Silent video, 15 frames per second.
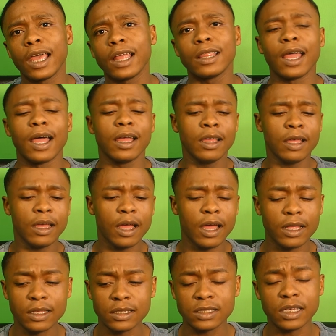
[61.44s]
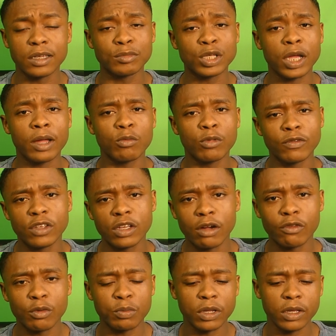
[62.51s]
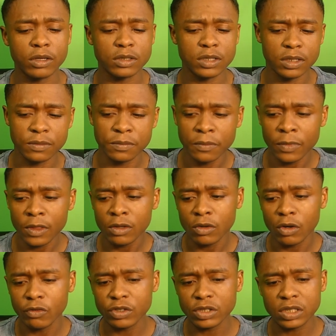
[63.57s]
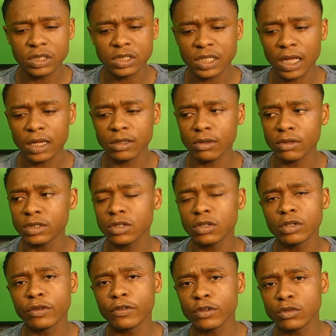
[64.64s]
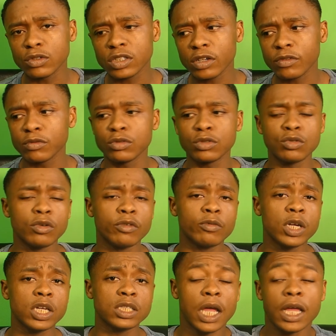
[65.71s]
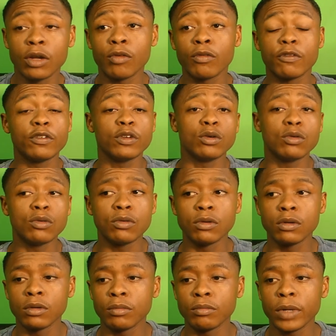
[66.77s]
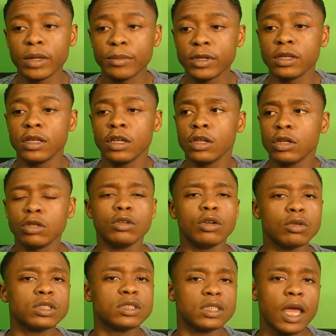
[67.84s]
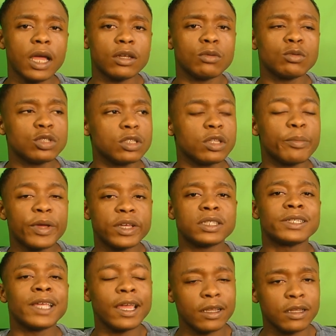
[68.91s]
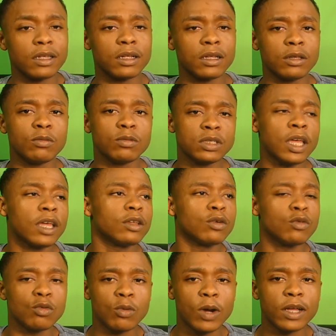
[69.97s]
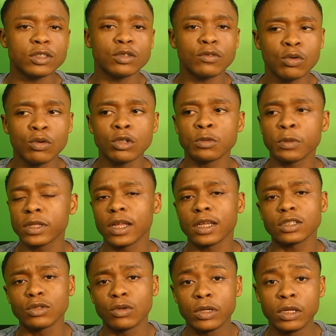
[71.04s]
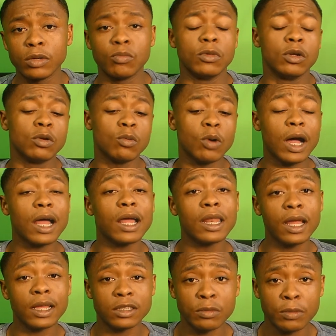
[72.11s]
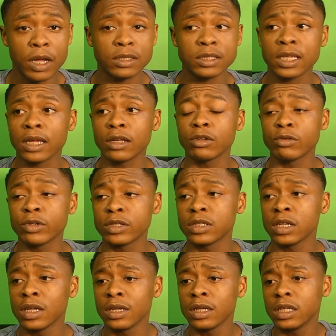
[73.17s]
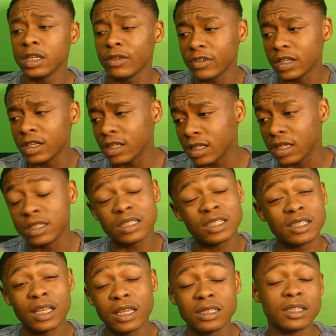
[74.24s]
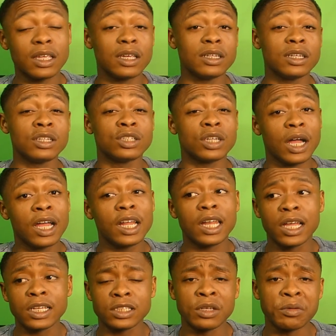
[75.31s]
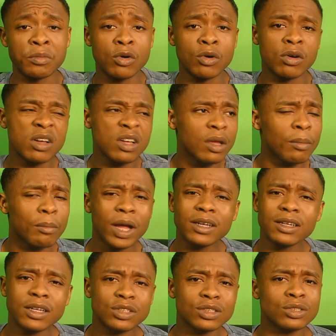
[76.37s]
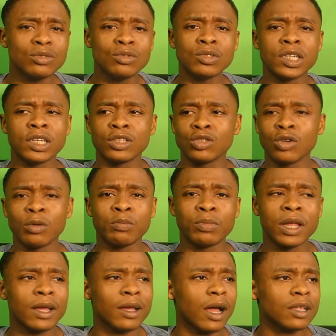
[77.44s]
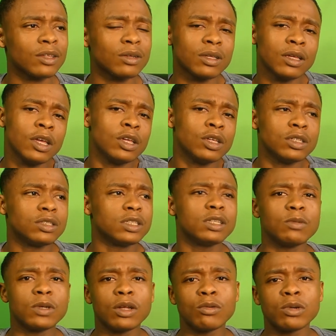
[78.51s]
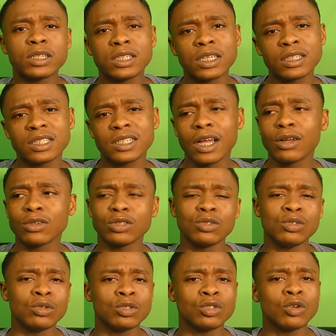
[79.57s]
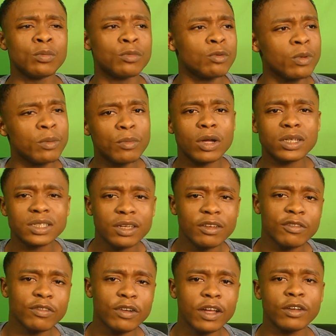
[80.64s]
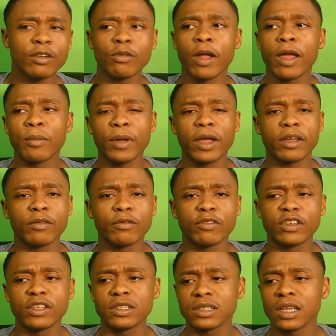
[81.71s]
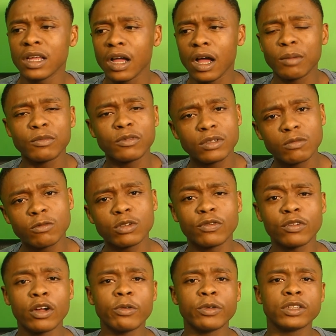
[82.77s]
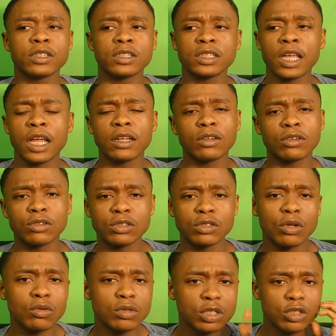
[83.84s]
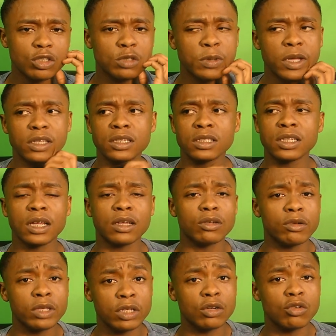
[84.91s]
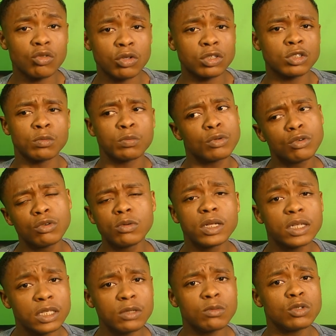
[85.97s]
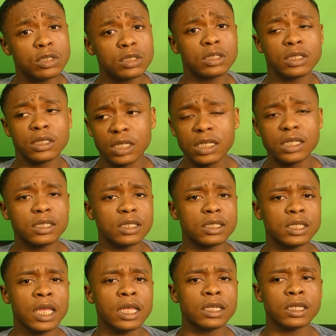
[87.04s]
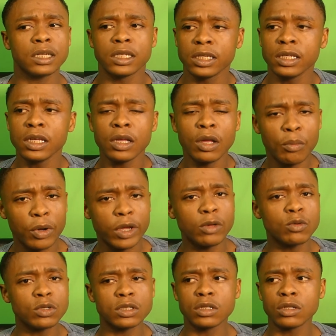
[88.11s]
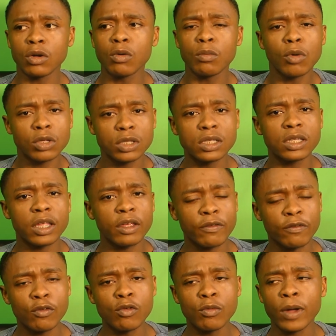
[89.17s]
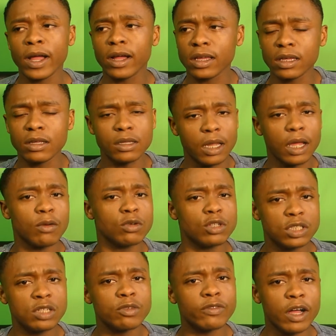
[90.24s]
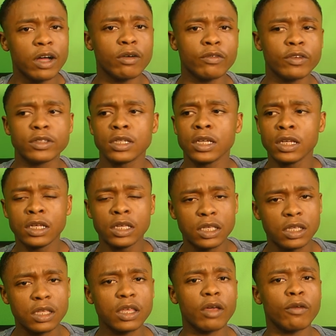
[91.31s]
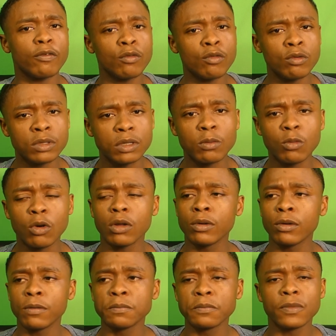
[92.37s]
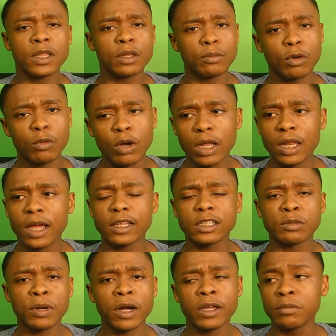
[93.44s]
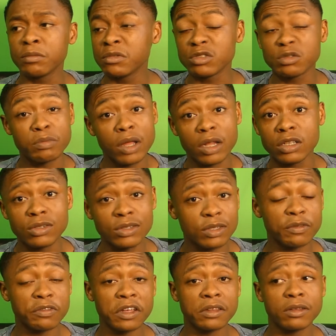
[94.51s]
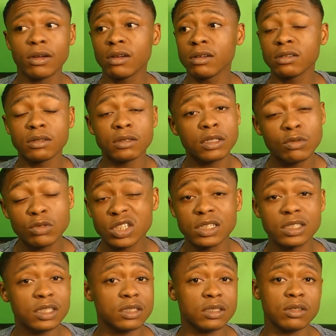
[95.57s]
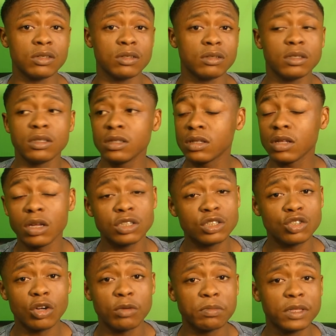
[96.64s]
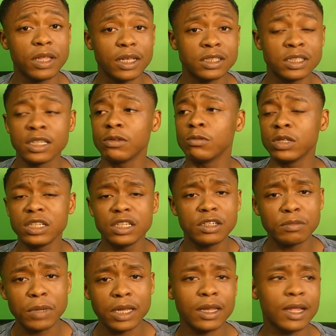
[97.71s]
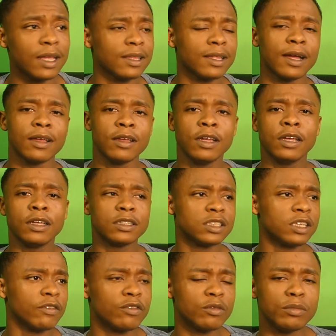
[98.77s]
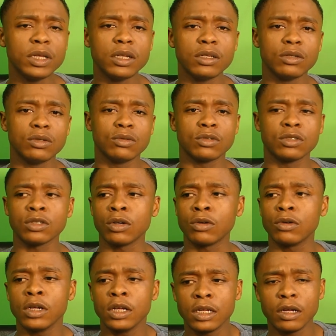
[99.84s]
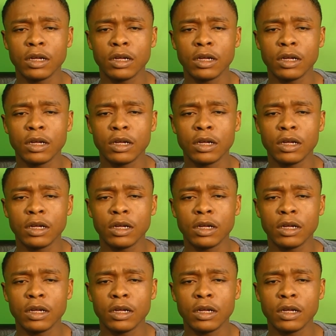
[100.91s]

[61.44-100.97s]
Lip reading: get that at the same time with the other players. And obviously, Sagna is going to feel several sort of ways. I don't feel, maybe, you know, Sagna wasn't the best technical-wise, of course, but that's not him. What I liked about Sagna is, even in today's day and age, it highlights it more. Man that just do their job. Like, you see when I always say scouts do your job, or we must confine the right back and things. I'm referring to Sagna, because no disrespect to Sagna. He could cross the ball and he was decent technically, but he wasn't no modern day fullback like we see with Alves. He could get forward and whatnot. But what I liked about him, he was a bloody good defender. He was consistent. He done his job. That's it. We need man like that. 7 million or so.